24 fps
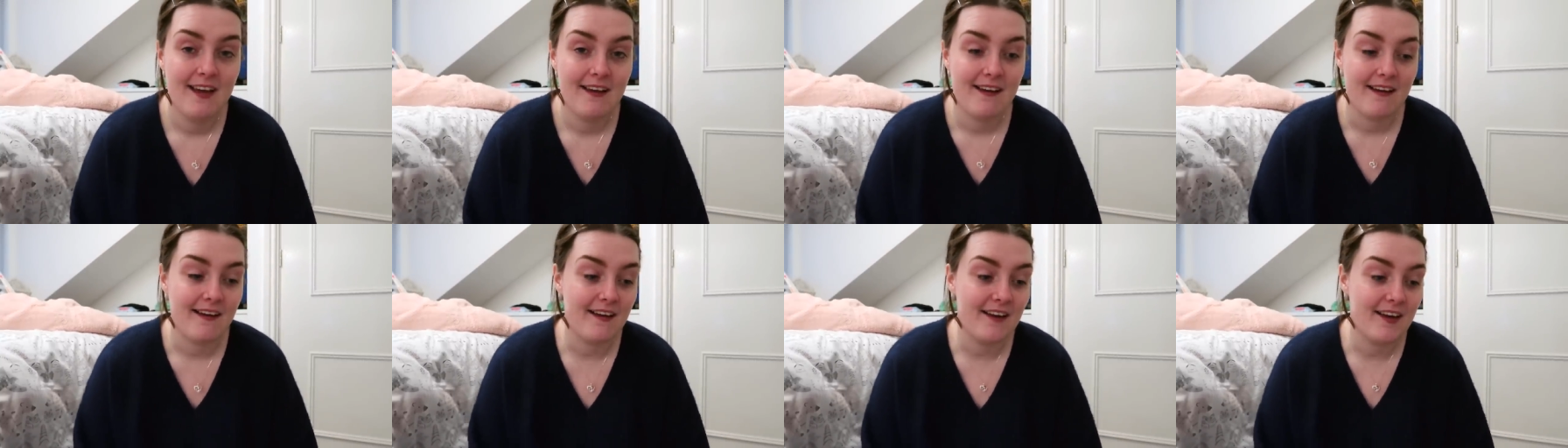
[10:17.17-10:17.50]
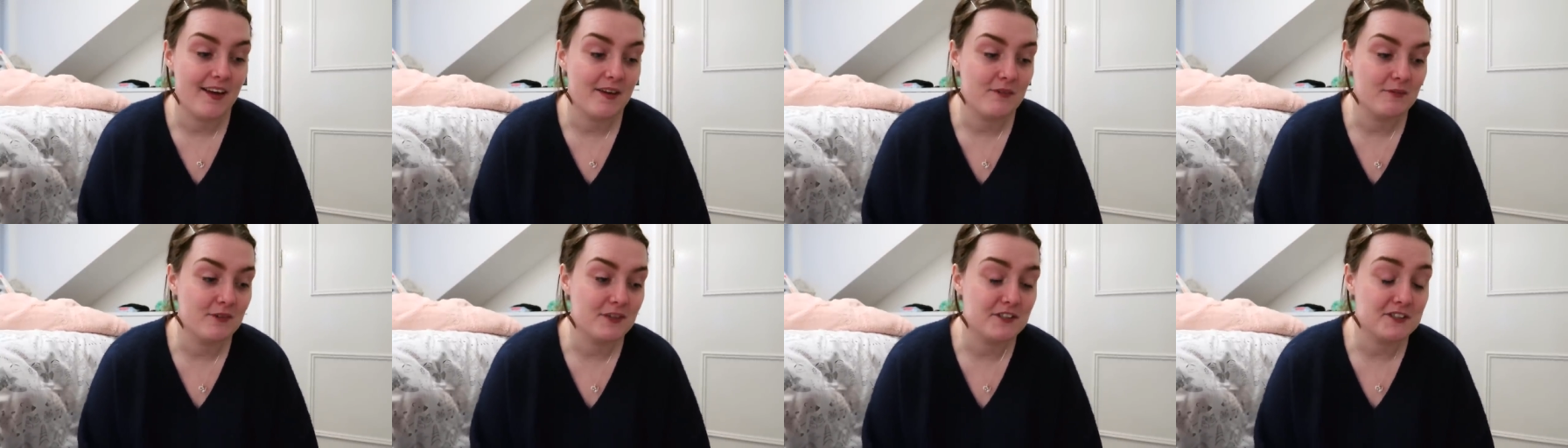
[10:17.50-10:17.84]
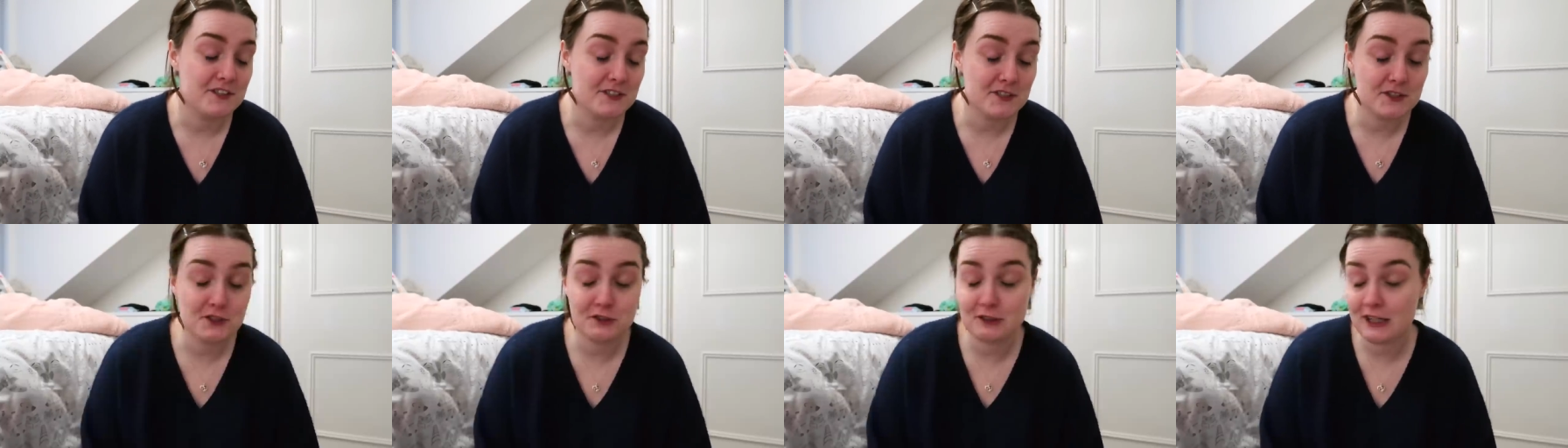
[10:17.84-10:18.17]
um,
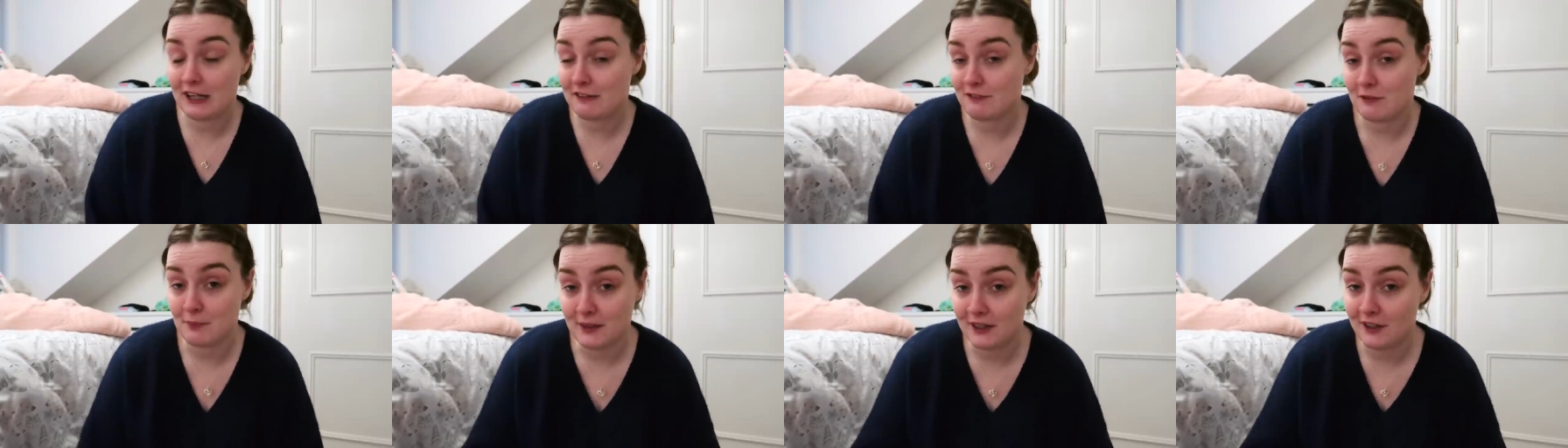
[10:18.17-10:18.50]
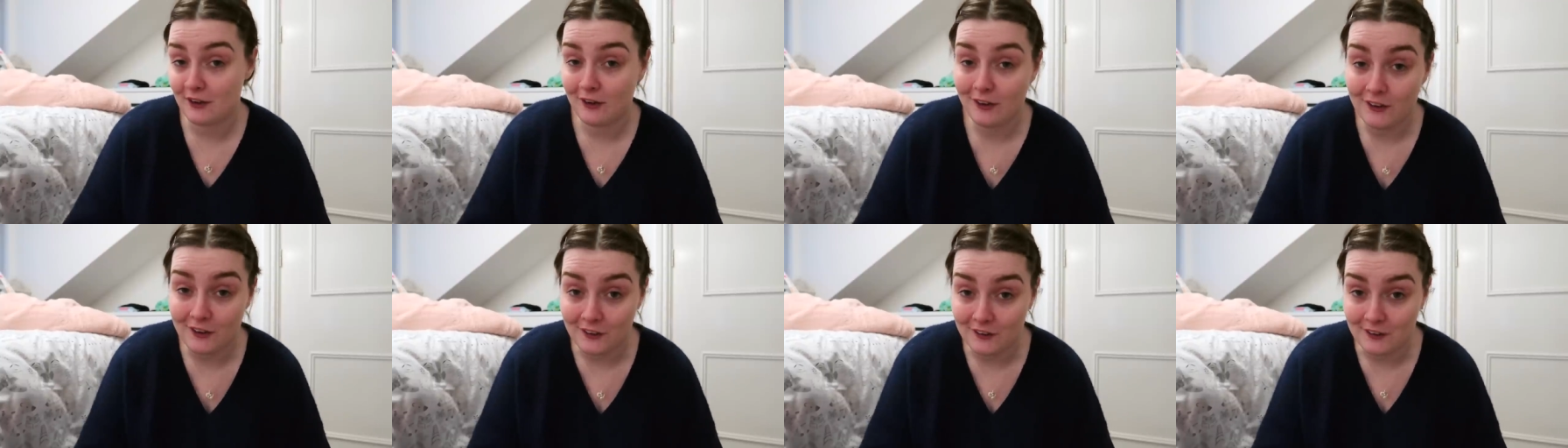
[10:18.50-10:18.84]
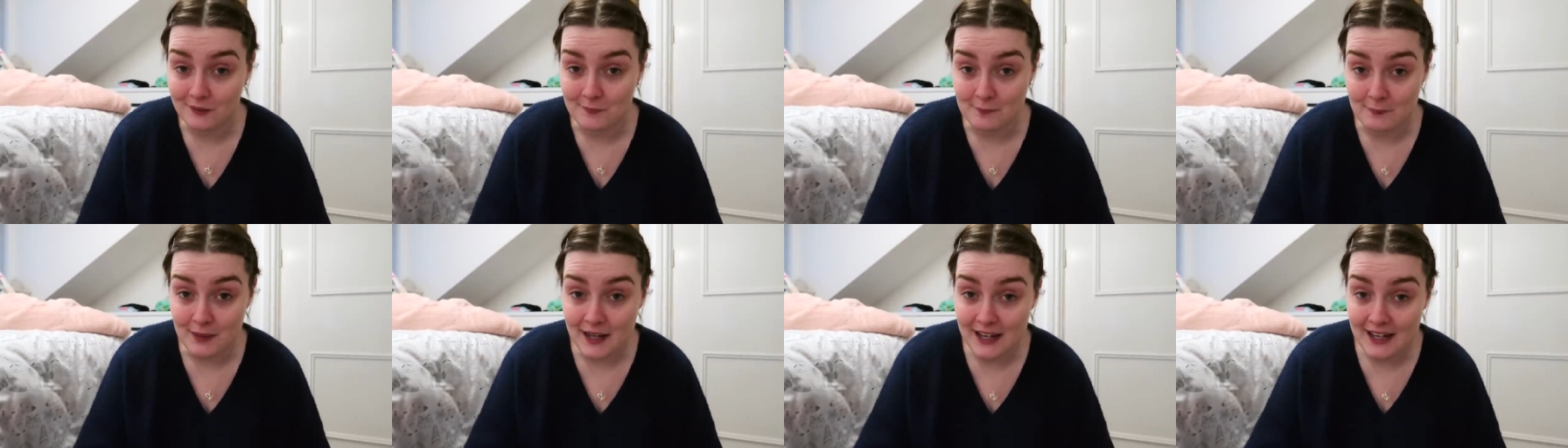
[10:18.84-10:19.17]
did you have a bigger haul
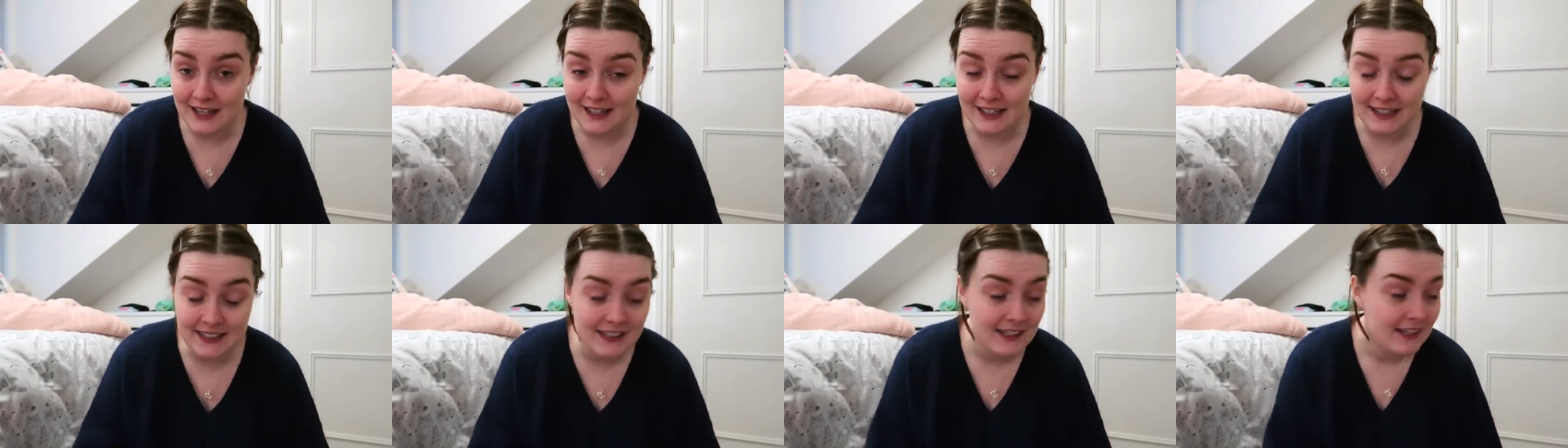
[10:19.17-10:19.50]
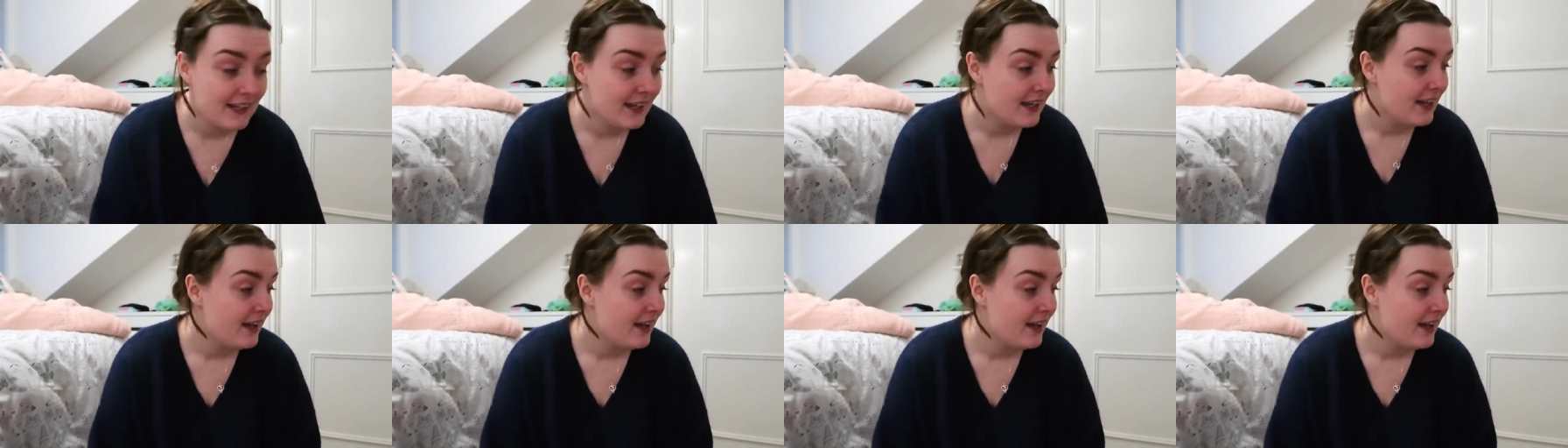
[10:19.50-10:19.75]
than mine